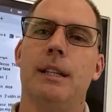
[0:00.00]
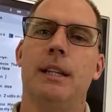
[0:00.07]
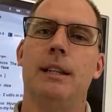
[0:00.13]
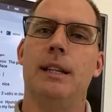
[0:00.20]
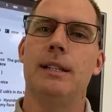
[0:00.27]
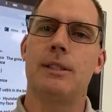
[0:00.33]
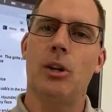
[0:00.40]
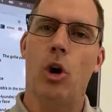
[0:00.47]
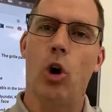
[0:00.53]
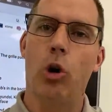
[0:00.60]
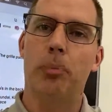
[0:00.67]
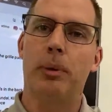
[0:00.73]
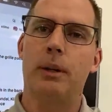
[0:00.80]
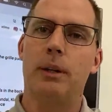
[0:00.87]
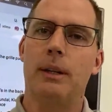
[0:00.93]
in this
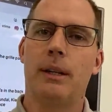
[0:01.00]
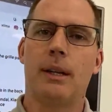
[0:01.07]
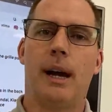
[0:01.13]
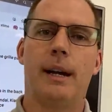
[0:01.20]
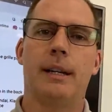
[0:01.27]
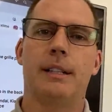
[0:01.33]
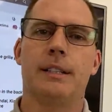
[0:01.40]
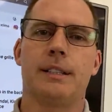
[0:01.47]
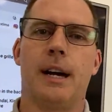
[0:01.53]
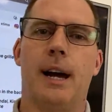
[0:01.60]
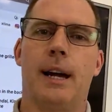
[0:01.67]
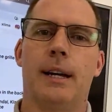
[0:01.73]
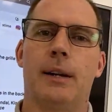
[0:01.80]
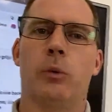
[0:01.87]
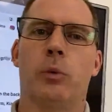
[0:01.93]
open kind of
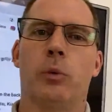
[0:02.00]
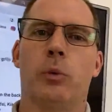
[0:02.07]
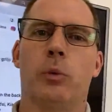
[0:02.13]
design. When I